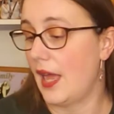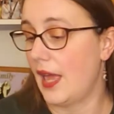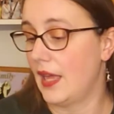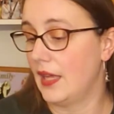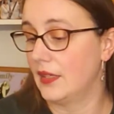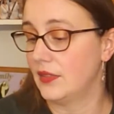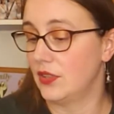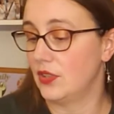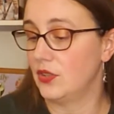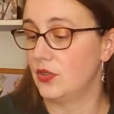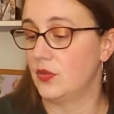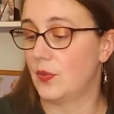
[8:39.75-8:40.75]
and
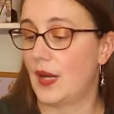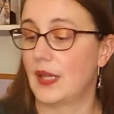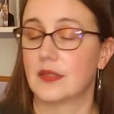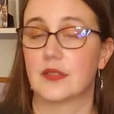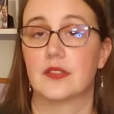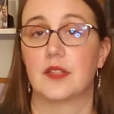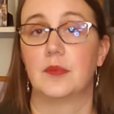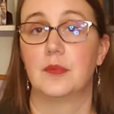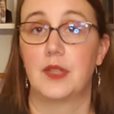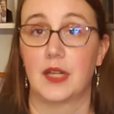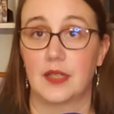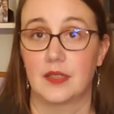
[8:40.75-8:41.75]
you'd want some
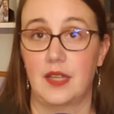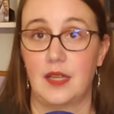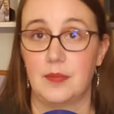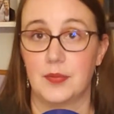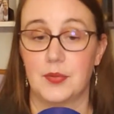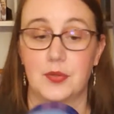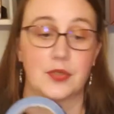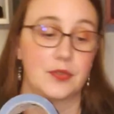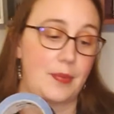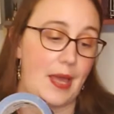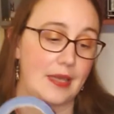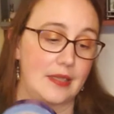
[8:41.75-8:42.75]
duct tape or
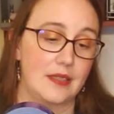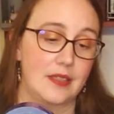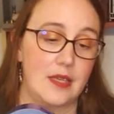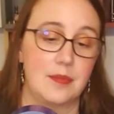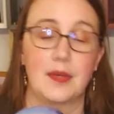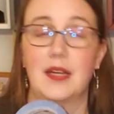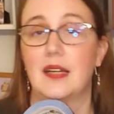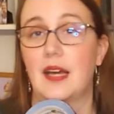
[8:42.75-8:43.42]
packing tape.